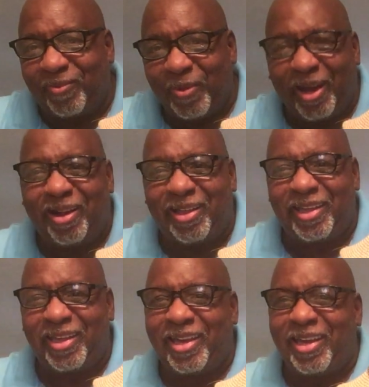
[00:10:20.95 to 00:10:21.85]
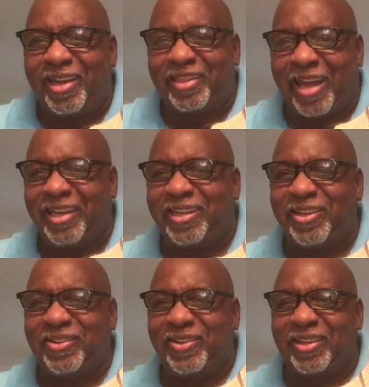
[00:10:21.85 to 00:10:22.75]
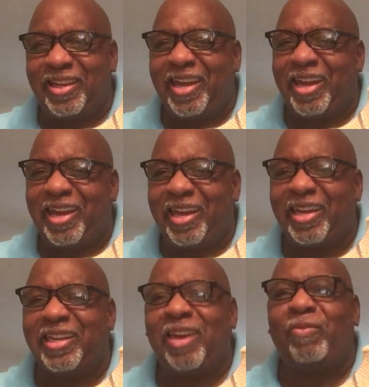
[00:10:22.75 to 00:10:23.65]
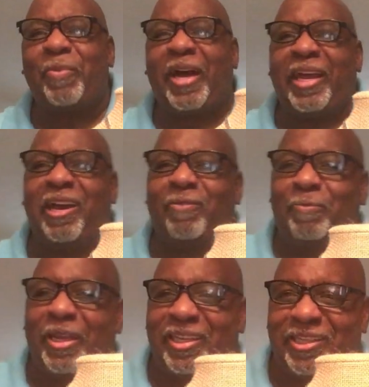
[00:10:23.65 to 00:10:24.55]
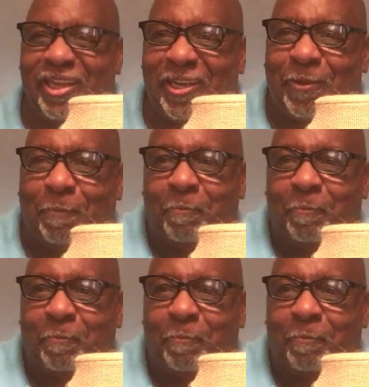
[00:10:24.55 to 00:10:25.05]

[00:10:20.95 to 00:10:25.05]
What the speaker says: Well, thank you, and everybody have a blessed day.